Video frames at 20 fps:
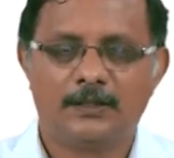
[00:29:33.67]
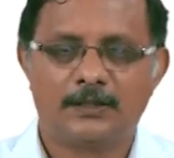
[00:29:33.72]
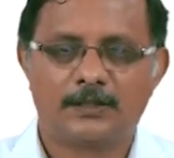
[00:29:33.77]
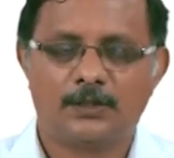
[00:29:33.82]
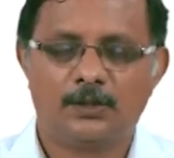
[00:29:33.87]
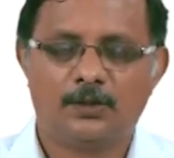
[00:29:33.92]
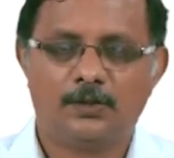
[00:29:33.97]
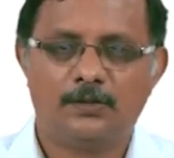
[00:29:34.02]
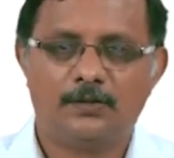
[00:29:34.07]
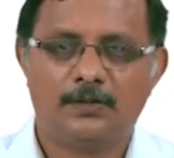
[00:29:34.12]

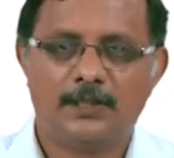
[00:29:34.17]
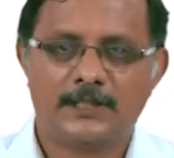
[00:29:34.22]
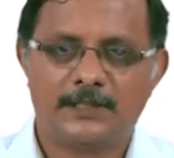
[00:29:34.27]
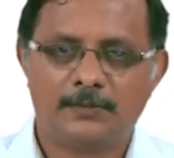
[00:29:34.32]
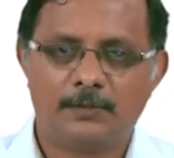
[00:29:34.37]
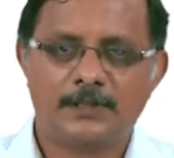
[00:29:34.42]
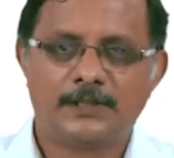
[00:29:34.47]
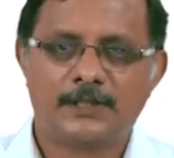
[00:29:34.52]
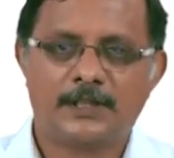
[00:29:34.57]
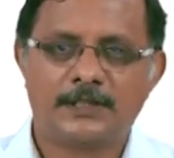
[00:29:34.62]
So, a
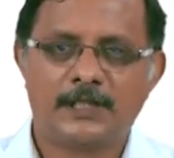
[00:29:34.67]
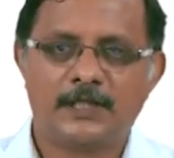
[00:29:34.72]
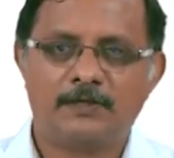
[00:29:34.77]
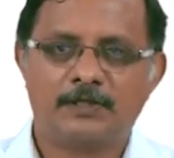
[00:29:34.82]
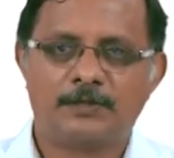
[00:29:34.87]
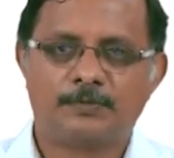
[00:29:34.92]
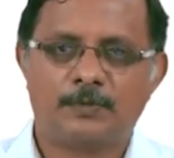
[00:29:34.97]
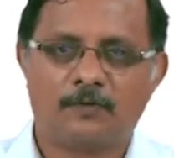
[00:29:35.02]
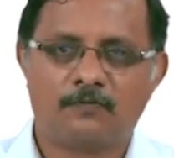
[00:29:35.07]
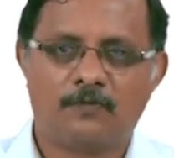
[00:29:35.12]
similar surgery
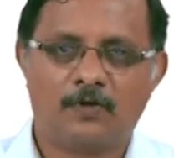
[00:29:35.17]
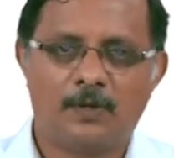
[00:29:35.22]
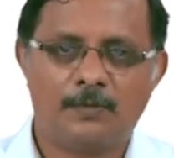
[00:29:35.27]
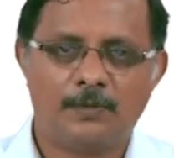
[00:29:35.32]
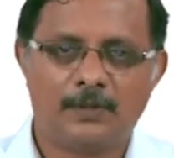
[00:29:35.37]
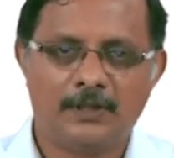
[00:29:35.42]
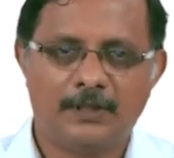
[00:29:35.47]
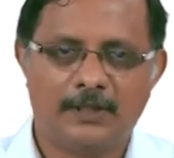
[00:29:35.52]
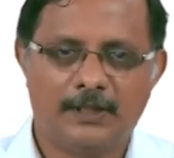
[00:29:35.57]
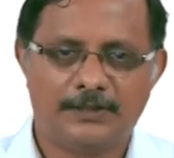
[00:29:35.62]
was
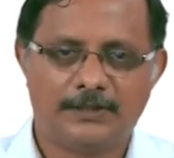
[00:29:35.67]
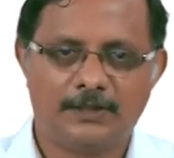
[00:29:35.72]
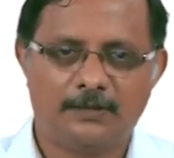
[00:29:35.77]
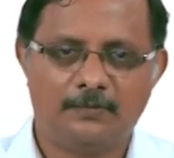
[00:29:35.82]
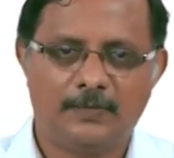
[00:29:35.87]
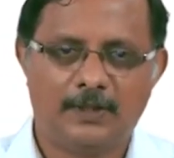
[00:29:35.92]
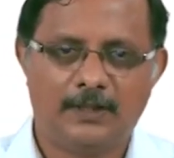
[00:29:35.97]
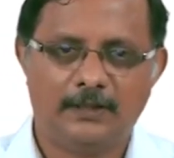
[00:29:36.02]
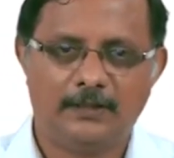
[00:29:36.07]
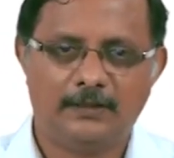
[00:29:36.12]
performed on
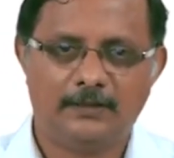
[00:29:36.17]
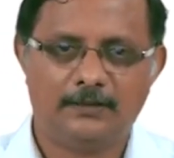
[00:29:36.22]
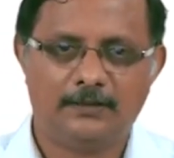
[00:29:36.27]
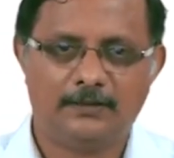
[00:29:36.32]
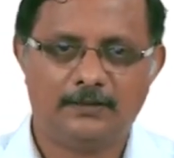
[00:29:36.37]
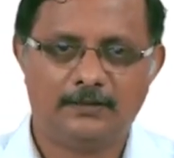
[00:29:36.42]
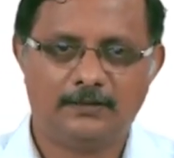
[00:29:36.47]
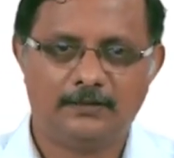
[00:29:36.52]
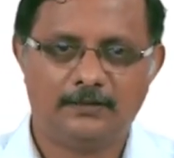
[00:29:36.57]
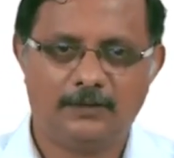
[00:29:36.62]
HM, and
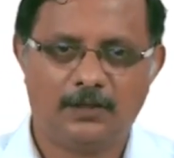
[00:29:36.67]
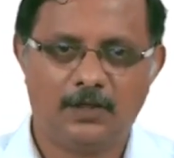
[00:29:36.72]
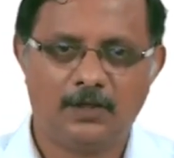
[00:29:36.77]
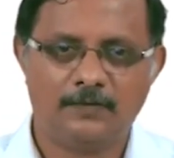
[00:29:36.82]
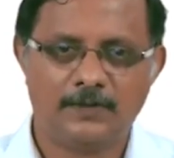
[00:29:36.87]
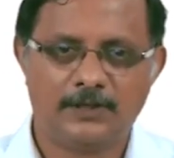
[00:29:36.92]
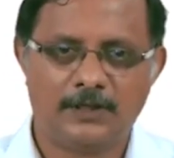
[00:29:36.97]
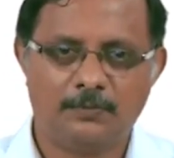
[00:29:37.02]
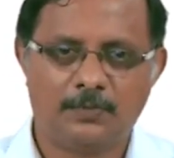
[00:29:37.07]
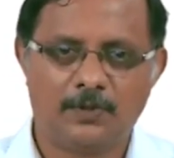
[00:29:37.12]

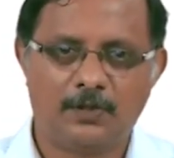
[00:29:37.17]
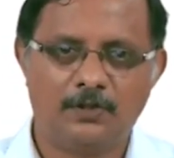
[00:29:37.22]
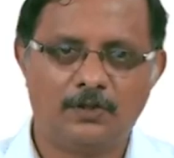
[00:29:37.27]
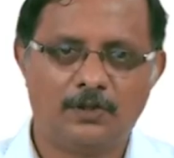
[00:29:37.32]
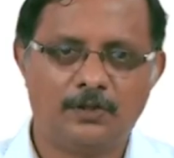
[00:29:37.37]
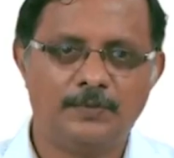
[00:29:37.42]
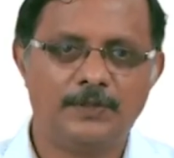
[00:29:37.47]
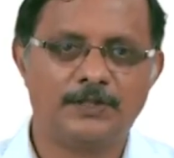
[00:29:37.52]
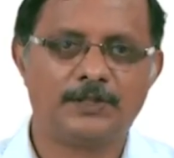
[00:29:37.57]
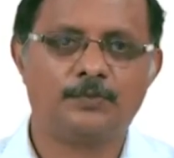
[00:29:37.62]
along with temporal
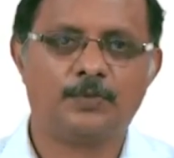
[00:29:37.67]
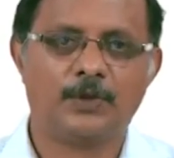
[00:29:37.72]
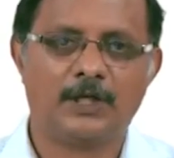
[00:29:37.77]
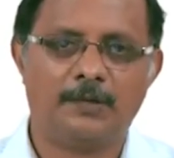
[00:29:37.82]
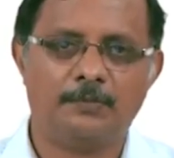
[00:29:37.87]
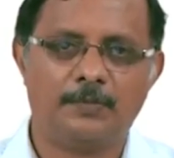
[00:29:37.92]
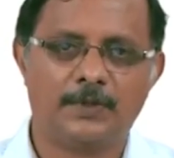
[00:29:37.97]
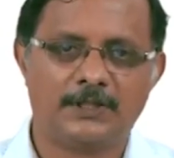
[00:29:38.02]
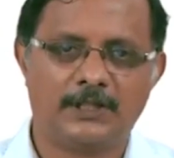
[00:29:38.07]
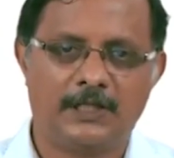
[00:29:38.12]
lobe, his
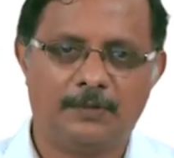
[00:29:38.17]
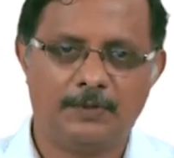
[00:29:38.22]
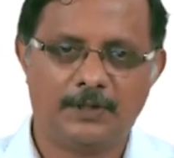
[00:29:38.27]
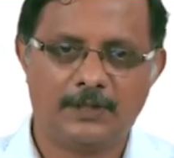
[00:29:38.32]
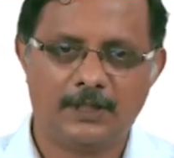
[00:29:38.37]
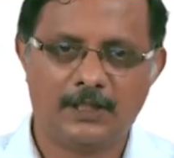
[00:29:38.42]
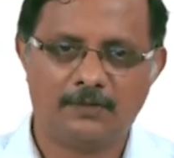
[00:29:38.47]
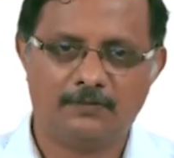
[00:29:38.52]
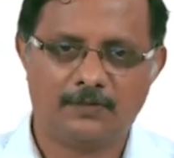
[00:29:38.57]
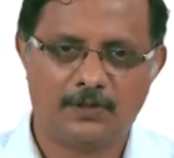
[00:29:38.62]
hippocampus and
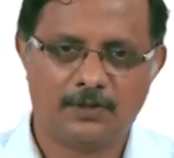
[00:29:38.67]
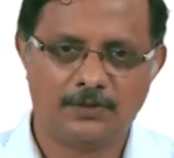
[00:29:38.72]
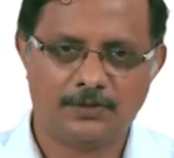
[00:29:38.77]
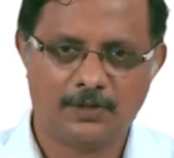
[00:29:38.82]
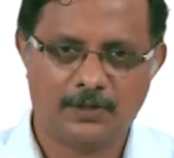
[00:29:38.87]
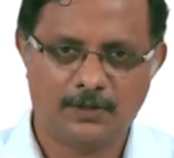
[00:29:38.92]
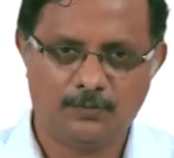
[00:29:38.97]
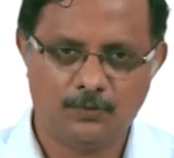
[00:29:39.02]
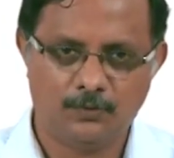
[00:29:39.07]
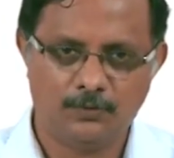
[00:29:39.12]
amygdala were
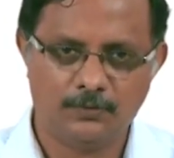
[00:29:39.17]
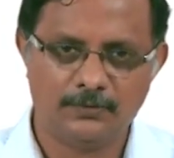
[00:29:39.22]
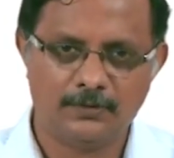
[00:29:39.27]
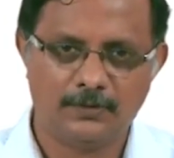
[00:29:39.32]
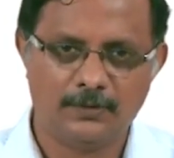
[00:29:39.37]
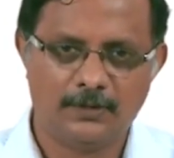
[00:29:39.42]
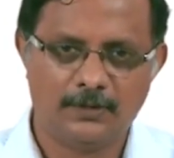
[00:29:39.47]
also removed.